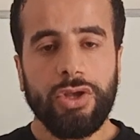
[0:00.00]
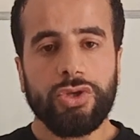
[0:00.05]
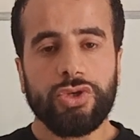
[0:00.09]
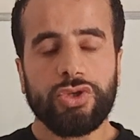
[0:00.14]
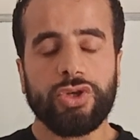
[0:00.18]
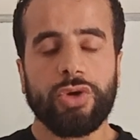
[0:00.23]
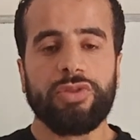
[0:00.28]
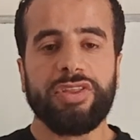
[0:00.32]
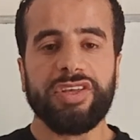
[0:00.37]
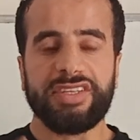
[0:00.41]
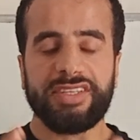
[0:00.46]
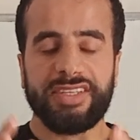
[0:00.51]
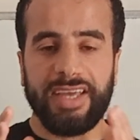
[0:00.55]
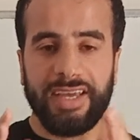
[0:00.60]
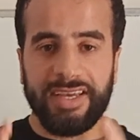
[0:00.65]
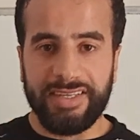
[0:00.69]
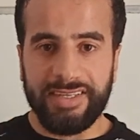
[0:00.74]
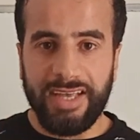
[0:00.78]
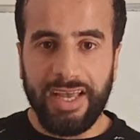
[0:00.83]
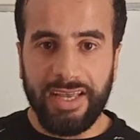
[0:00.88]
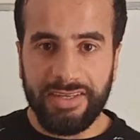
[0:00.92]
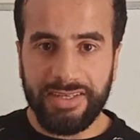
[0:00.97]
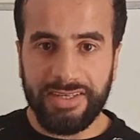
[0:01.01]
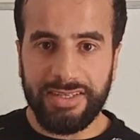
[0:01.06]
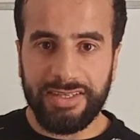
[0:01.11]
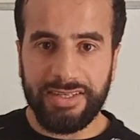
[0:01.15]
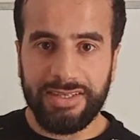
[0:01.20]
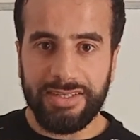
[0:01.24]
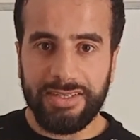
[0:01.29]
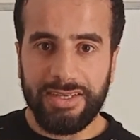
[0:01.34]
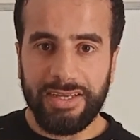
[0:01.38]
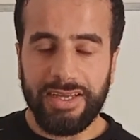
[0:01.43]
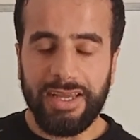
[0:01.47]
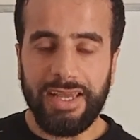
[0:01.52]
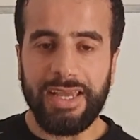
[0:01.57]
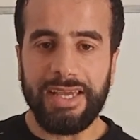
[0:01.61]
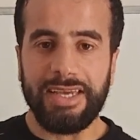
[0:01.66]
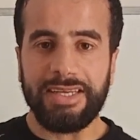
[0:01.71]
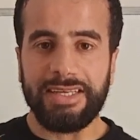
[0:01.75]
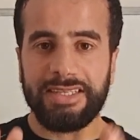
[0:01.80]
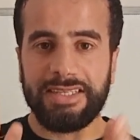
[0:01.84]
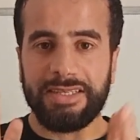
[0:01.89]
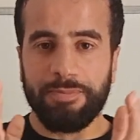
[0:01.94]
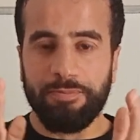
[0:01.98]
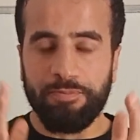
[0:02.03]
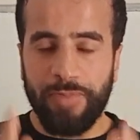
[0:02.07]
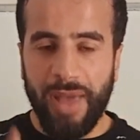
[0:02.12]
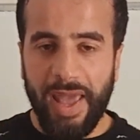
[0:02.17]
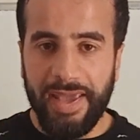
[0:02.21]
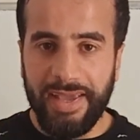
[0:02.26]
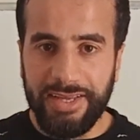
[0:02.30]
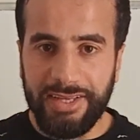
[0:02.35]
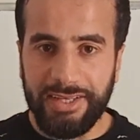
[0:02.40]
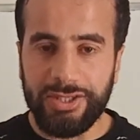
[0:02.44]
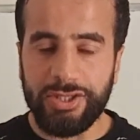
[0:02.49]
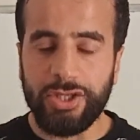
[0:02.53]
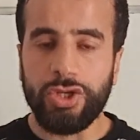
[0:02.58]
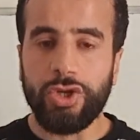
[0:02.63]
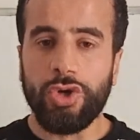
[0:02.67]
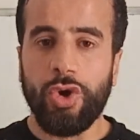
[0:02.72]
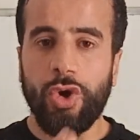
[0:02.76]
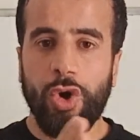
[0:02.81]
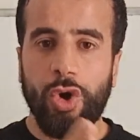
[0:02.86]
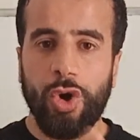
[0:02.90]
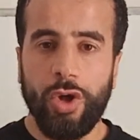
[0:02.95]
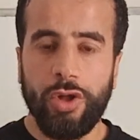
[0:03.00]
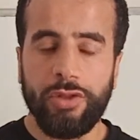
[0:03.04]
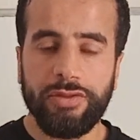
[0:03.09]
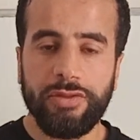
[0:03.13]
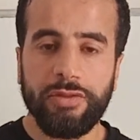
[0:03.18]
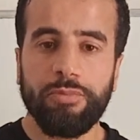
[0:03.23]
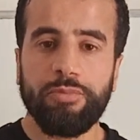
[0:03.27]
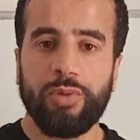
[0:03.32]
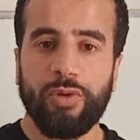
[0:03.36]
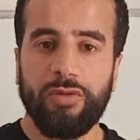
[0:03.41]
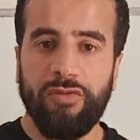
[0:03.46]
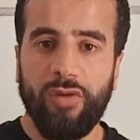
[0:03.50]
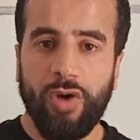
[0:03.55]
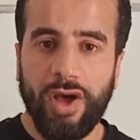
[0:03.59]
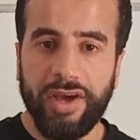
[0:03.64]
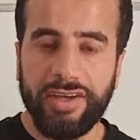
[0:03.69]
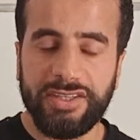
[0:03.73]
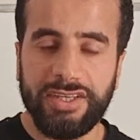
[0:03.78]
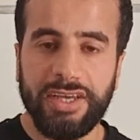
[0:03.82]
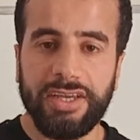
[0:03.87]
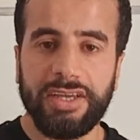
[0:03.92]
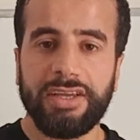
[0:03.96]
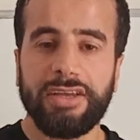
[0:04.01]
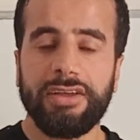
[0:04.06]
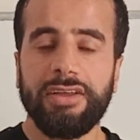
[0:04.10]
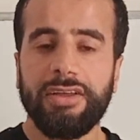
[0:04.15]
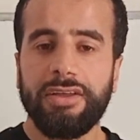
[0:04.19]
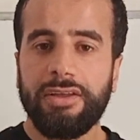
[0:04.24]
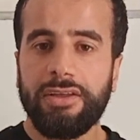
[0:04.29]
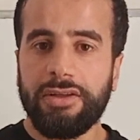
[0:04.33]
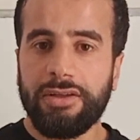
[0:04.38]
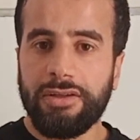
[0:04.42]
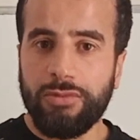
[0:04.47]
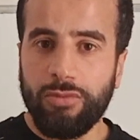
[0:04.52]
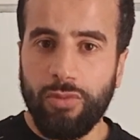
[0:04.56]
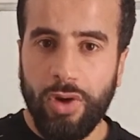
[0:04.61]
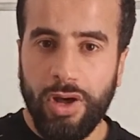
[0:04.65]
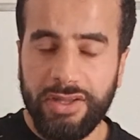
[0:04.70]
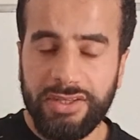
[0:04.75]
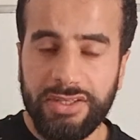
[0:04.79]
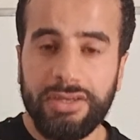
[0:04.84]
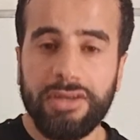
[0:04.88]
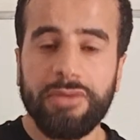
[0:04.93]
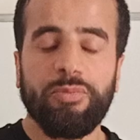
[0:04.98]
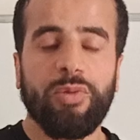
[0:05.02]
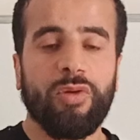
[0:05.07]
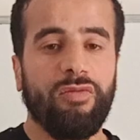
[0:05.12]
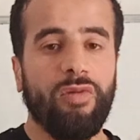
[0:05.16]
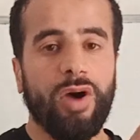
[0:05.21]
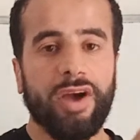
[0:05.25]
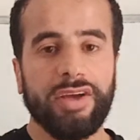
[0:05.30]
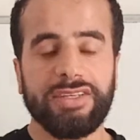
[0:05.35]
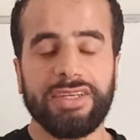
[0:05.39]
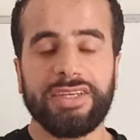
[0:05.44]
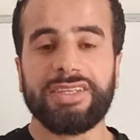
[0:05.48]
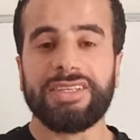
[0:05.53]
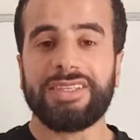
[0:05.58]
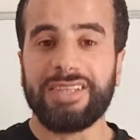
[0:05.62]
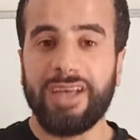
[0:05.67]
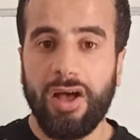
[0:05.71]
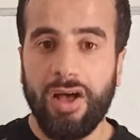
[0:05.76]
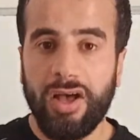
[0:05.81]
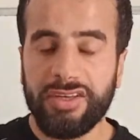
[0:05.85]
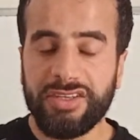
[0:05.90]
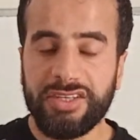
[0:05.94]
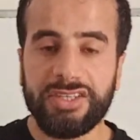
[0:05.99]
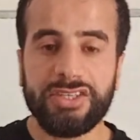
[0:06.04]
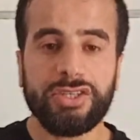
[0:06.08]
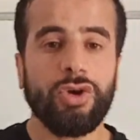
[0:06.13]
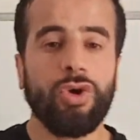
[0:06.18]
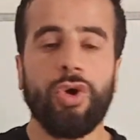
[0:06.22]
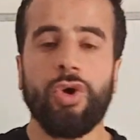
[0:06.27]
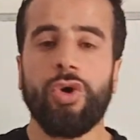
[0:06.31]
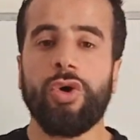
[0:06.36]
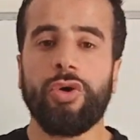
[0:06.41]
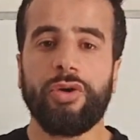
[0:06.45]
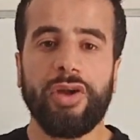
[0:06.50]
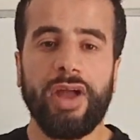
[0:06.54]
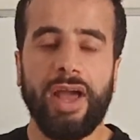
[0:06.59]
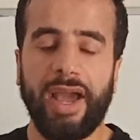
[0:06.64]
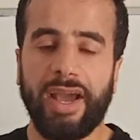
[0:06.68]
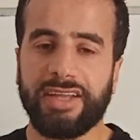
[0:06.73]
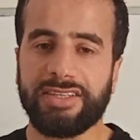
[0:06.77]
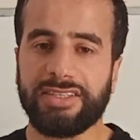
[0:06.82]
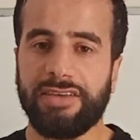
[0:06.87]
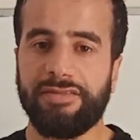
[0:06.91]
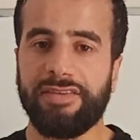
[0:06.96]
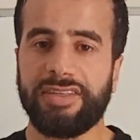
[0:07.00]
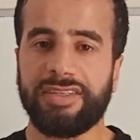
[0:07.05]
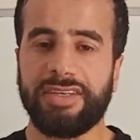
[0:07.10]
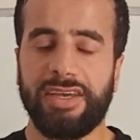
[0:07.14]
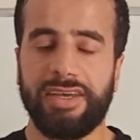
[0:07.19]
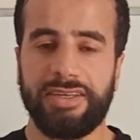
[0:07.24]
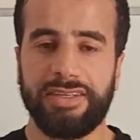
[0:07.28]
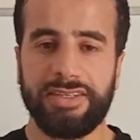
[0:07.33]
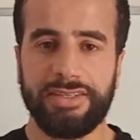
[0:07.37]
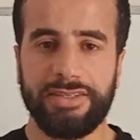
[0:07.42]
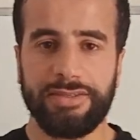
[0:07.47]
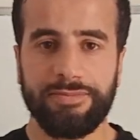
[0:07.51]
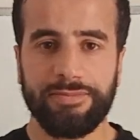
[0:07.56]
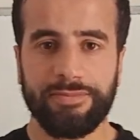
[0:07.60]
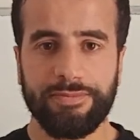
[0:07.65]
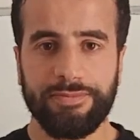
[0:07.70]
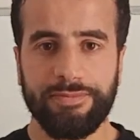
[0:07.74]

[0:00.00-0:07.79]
So the success is based on providing what? Providing tasks or activities.